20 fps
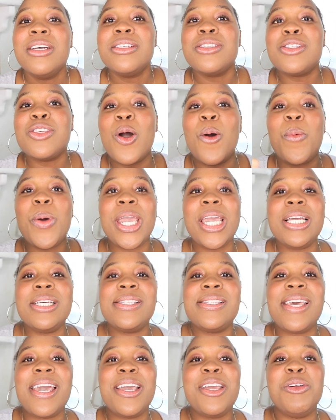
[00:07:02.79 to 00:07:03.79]
So when he
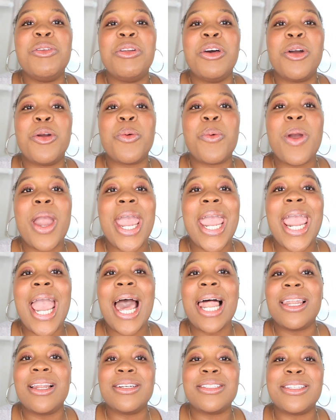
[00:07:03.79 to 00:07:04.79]
said you look gray,
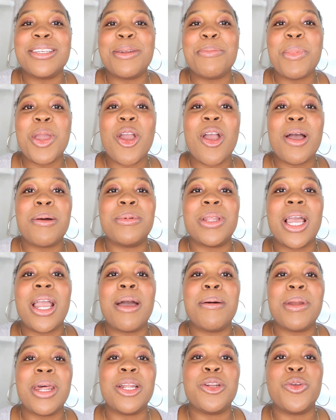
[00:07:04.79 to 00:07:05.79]
I looked in the mirror, I'm like,
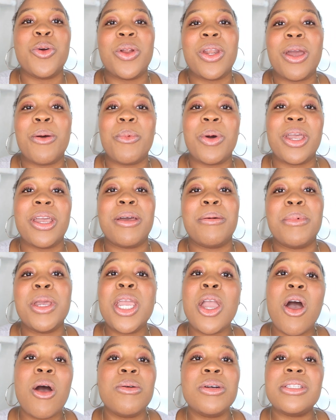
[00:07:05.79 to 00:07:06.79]
I'm not doing that with him.
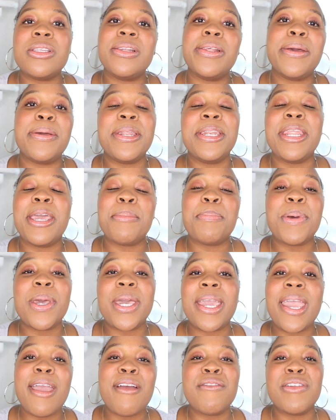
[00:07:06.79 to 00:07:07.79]
He always
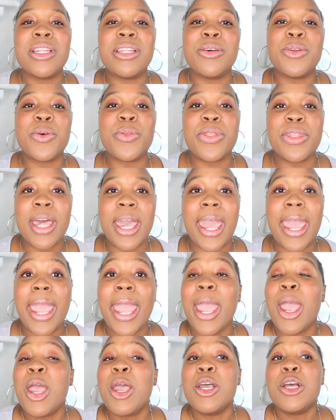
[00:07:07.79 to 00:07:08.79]
nitpick every little thing.
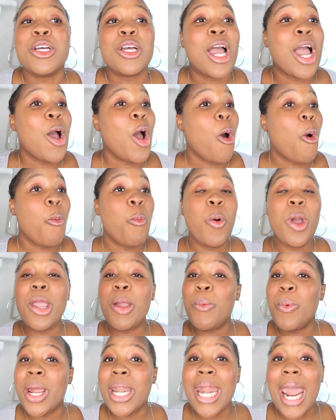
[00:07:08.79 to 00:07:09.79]
We
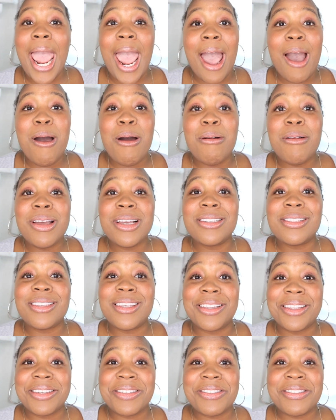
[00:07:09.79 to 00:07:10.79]
went out
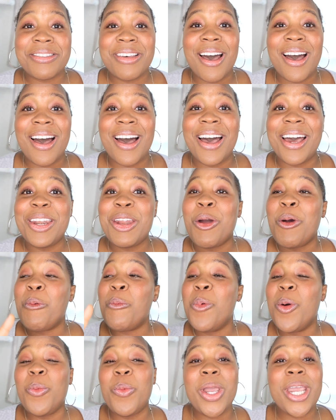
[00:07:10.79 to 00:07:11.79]
into the sun.
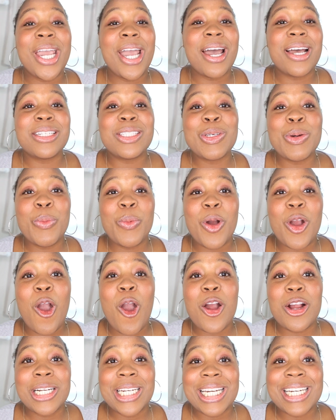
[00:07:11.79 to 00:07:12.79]
When we got to where
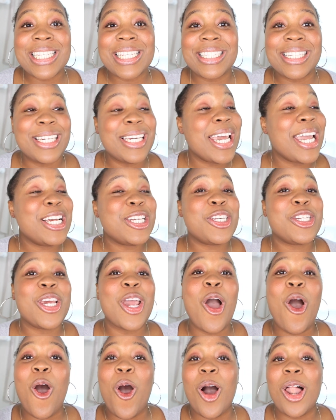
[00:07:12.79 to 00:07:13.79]
our destination,
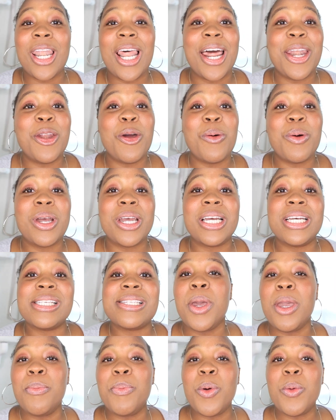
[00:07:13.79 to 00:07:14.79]
all I know is
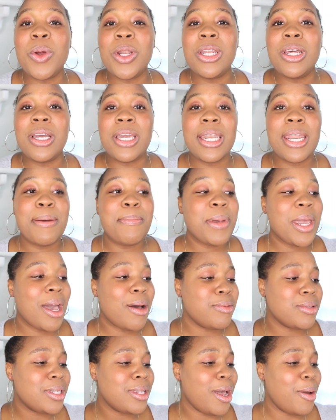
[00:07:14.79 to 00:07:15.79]
people were looking at me. I
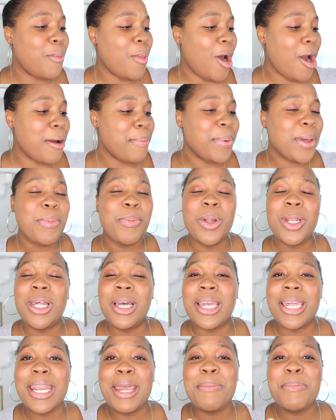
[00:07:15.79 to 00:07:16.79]
was like, why are people
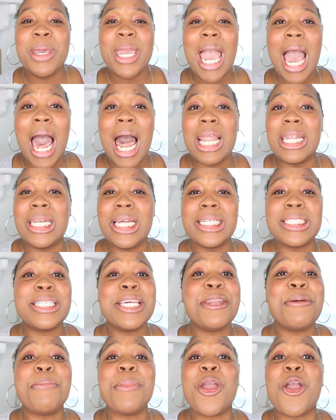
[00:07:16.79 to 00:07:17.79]
looking at me? I looked
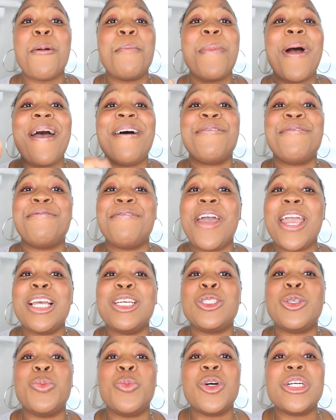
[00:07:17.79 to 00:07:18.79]
in the mirror, my
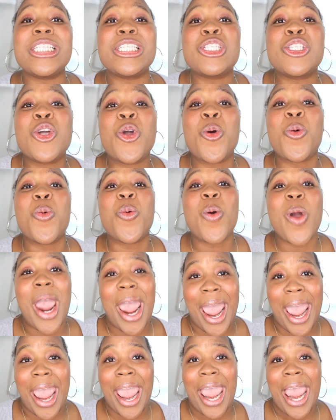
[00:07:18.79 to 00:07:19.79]
face was
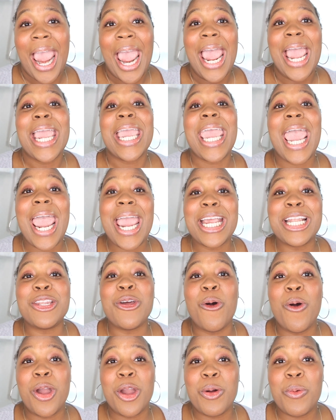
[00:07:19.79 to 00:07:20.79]
gray, caked
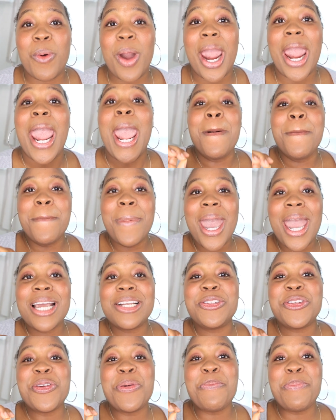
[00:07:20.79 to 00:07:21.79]
on gray.
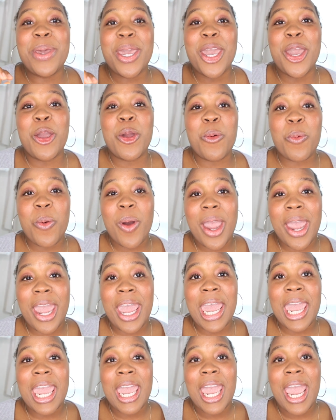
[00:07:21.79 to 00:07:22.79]
Imagine being
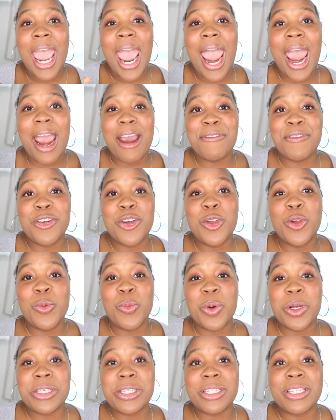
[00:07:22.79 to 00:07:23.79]
gray after
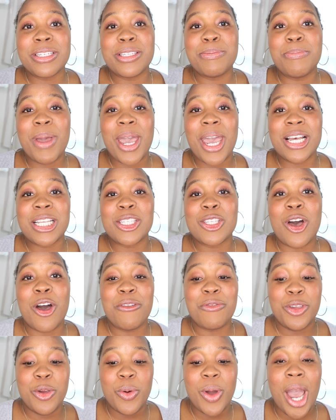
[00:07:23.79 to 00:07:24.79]
you rinse this mask
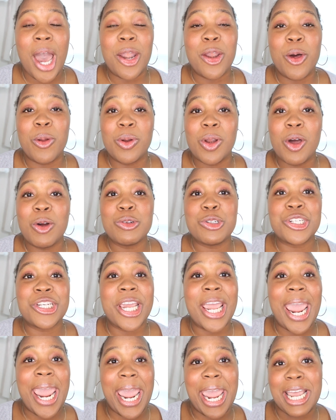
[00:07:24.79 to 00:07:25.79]
off, you got on
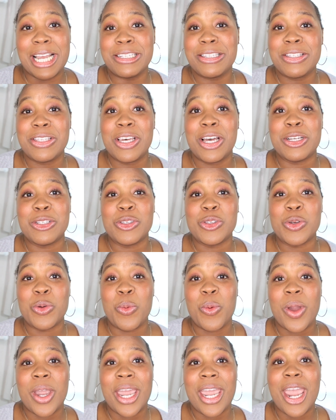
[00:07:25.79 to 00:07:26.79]
lotion and
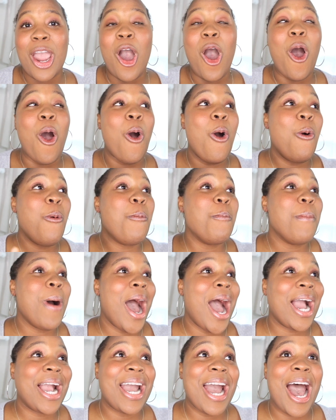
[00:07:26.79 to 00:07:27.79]
sunscreen. Oh
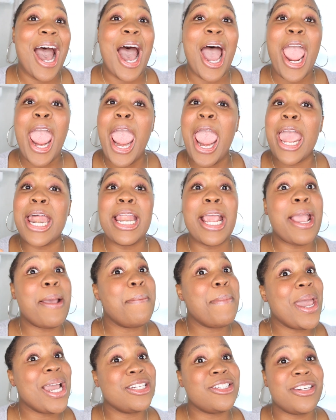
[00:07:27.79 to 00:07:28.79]
my God. And
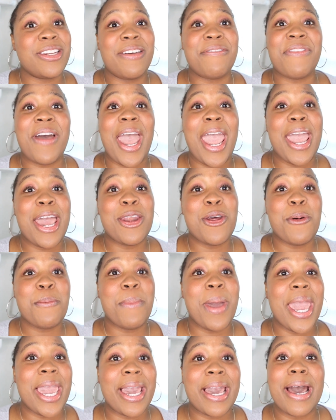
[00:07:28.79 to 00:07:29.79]
imagine if I had on
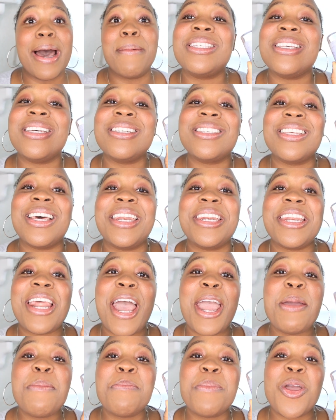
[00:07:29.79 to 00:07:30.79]
makeup. It's a
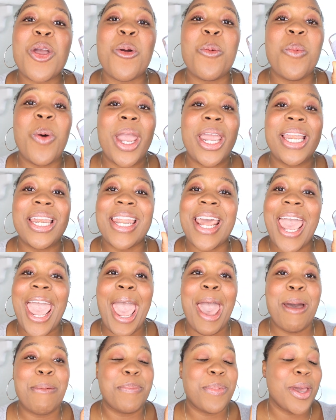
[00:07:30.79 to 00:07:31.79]
nightmare waiting to
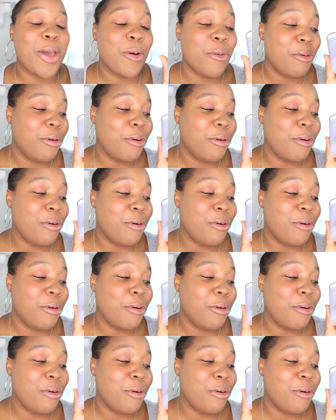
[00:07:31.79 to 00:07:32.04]
happen.